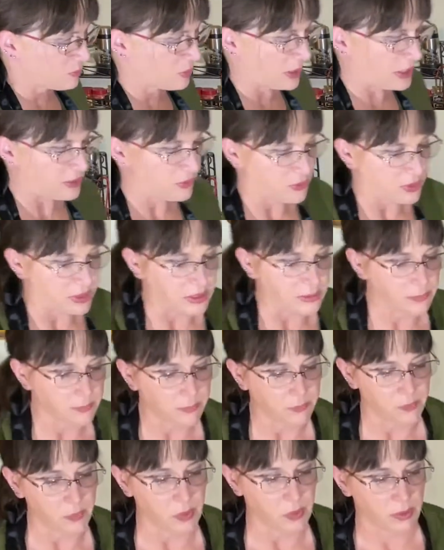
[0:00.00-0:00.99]
bright green,
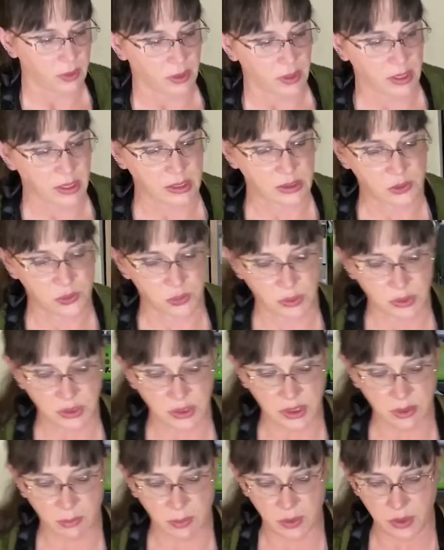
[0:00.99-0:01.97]
and it's real
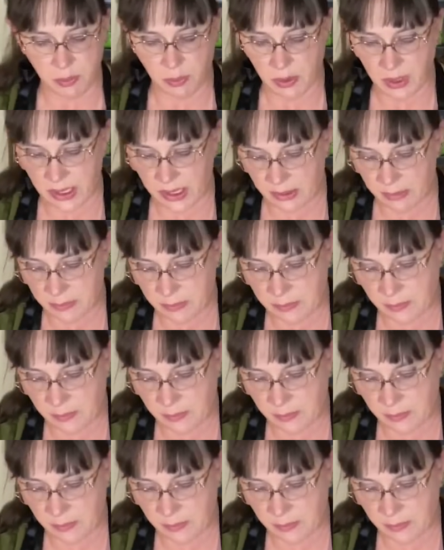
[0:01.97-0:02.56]
simple to plate.